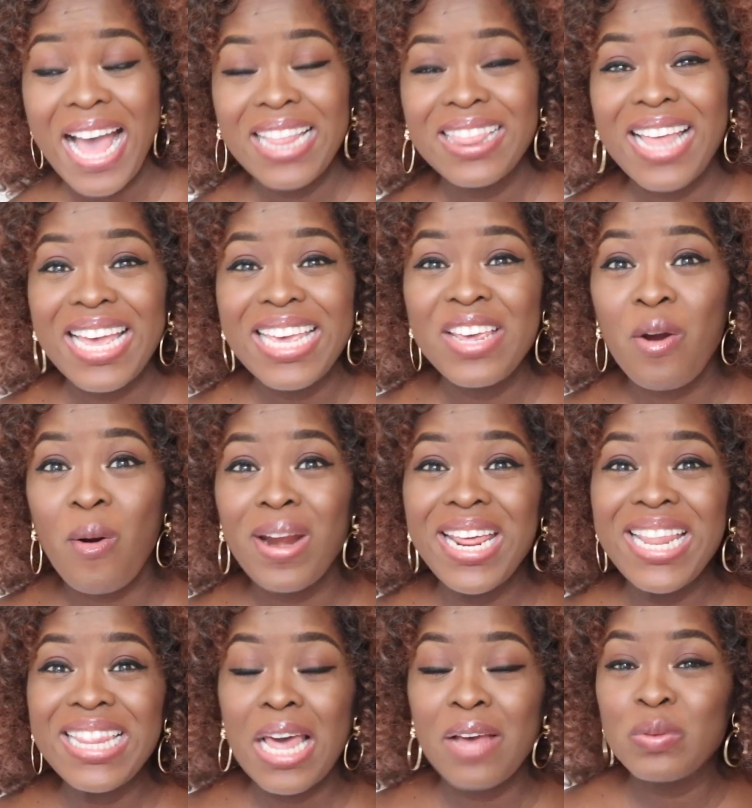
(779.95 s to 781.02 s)
that he already
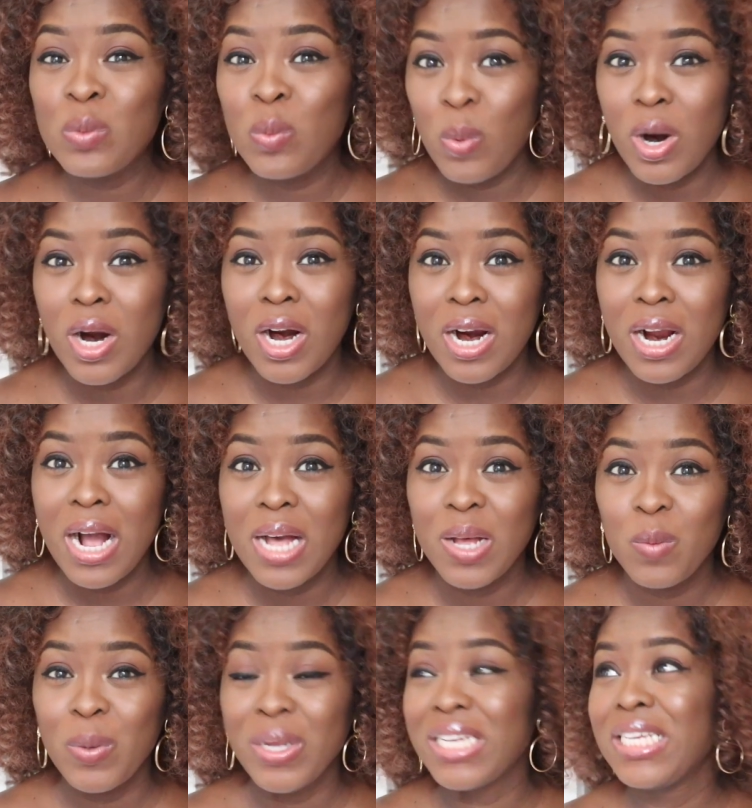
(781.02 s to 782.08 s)
left work.
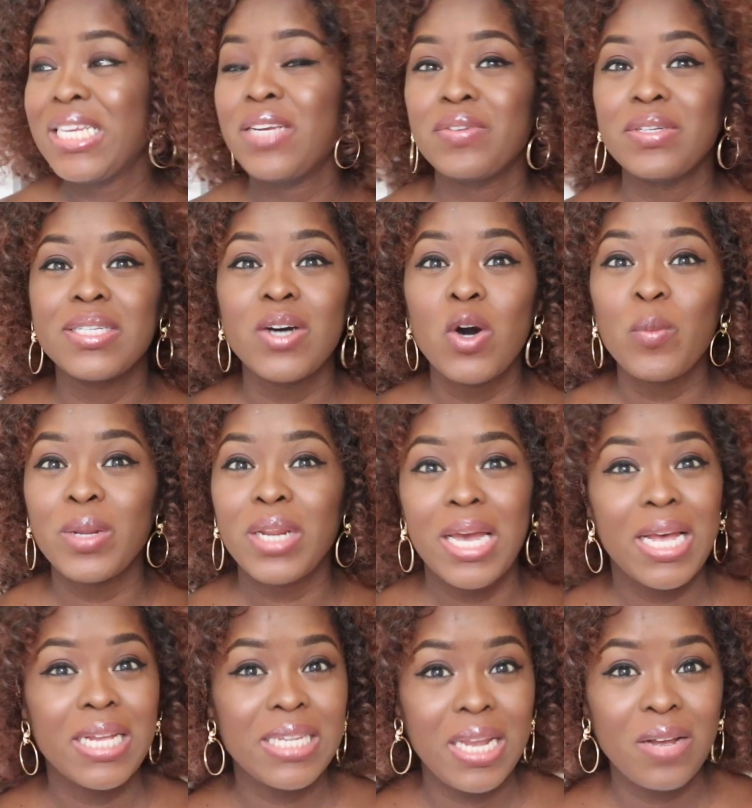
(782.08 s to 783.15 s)
But he didn't even tell me that
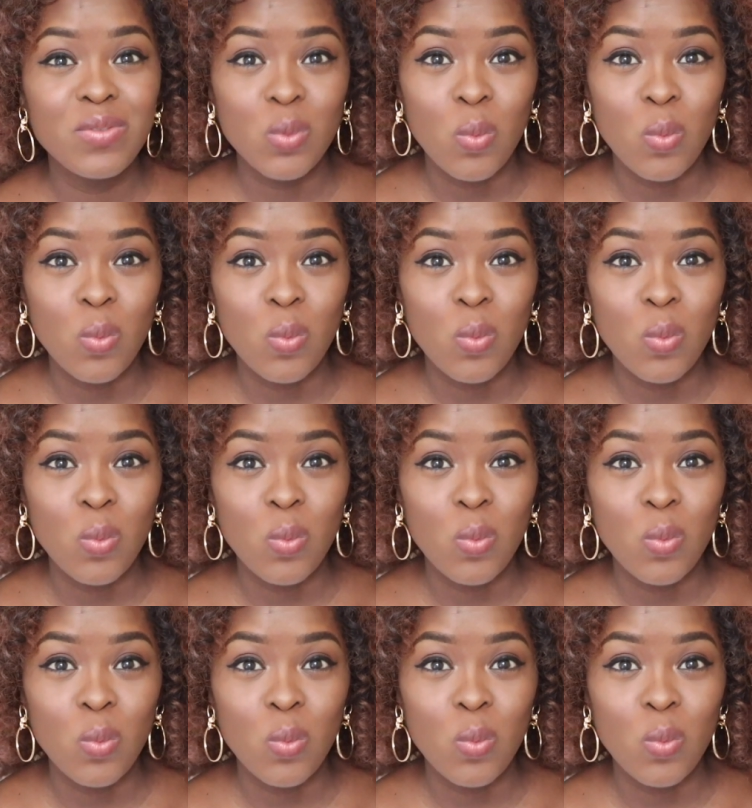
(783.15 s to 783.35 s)
I had left